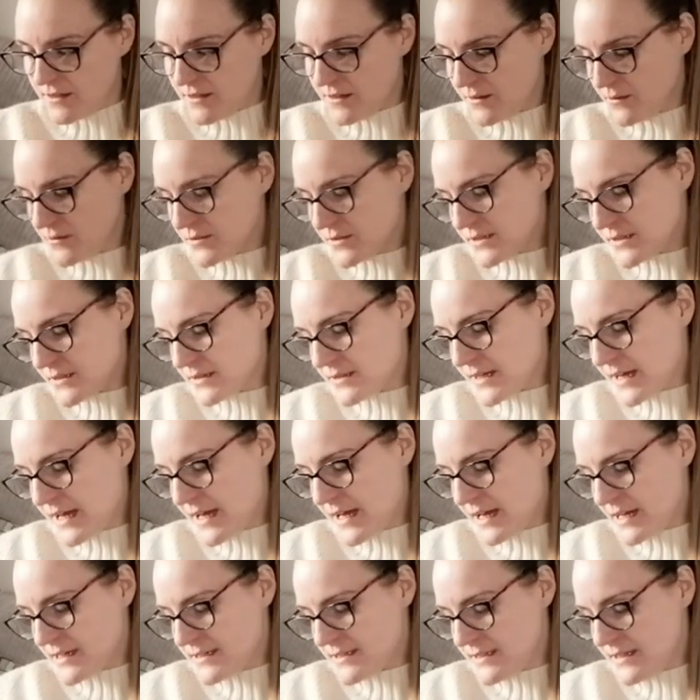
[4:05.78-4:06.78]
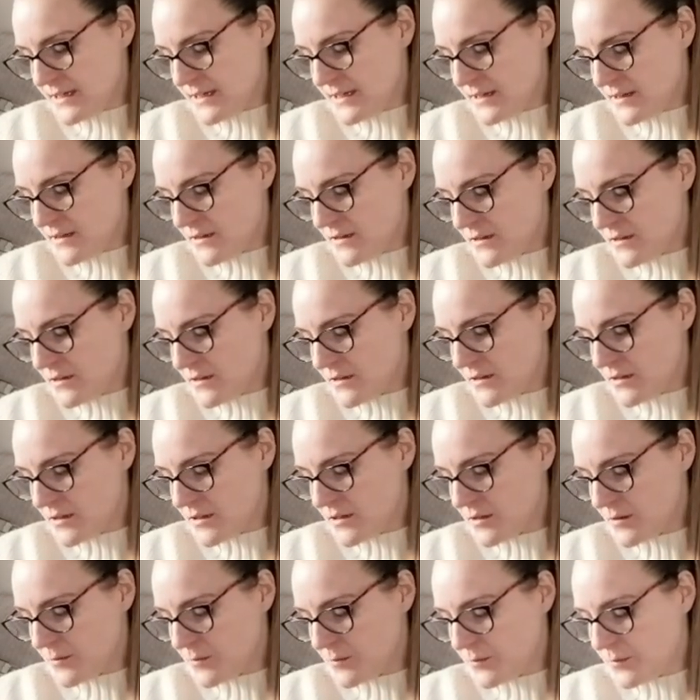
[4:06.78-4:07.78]
What's this? Eddie
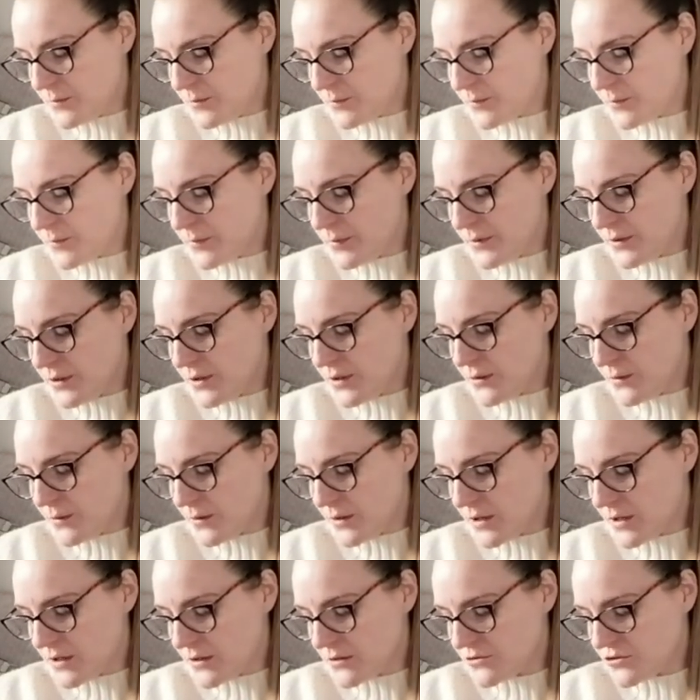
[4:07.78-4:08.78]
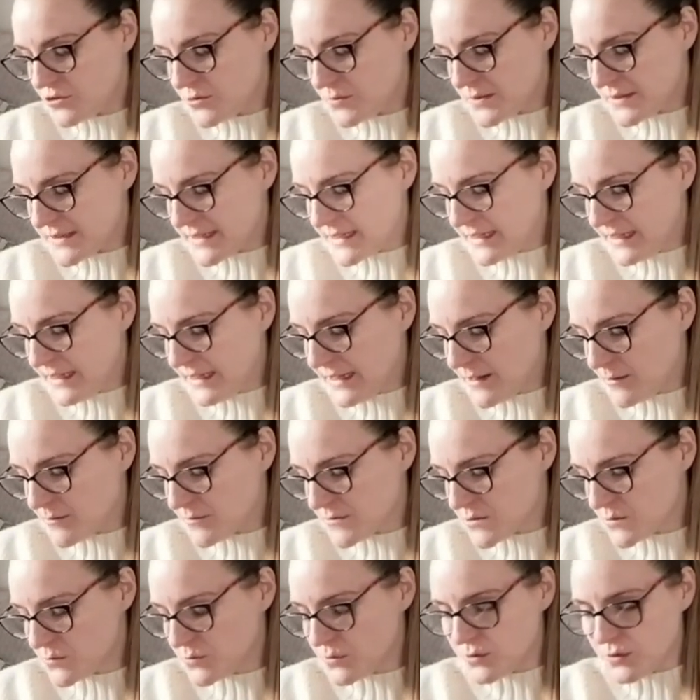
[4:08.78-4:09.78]
Buer, 100%
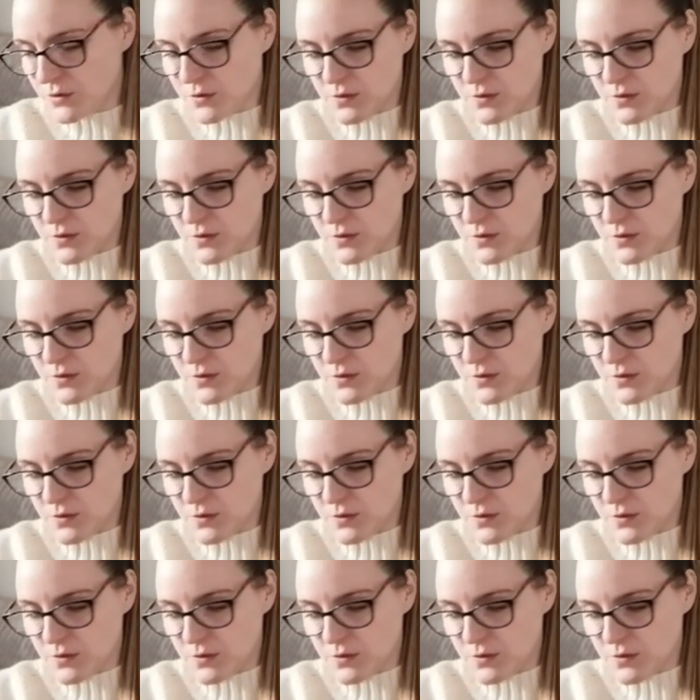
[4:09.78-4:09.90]
lamb's